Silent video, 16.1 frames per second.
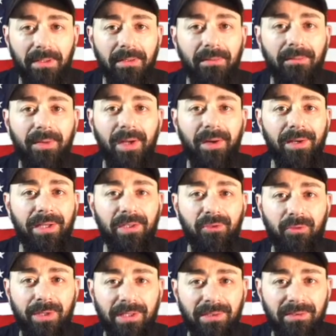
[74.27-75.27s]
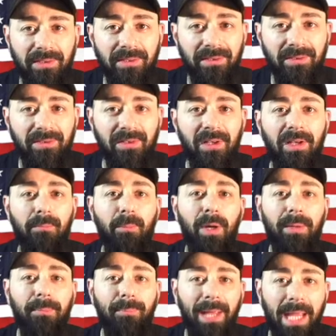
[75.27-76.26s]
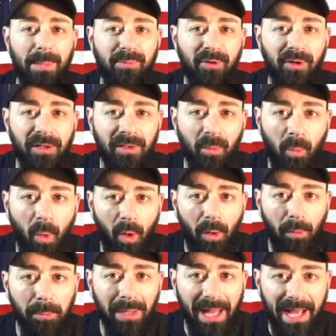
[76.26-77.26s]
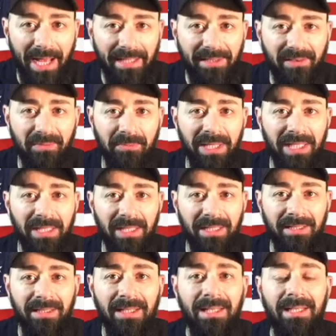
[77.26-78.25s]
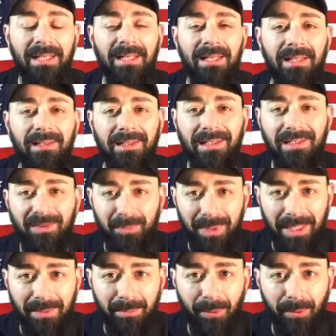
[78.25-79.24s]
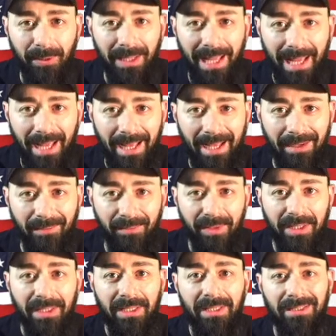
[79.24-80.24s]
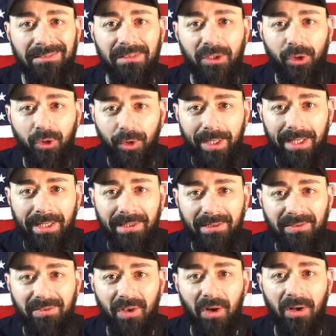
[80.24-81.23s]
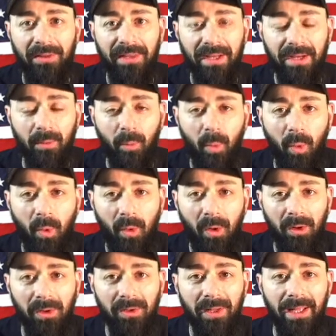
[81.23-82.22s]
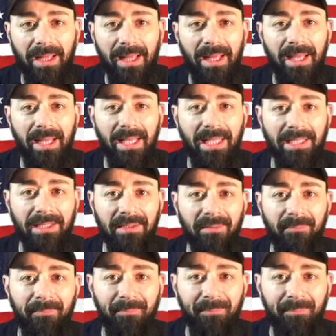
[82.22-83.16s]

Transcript: various reasons, but paper on the wall blacks, meaning these people have degrees on their wall, and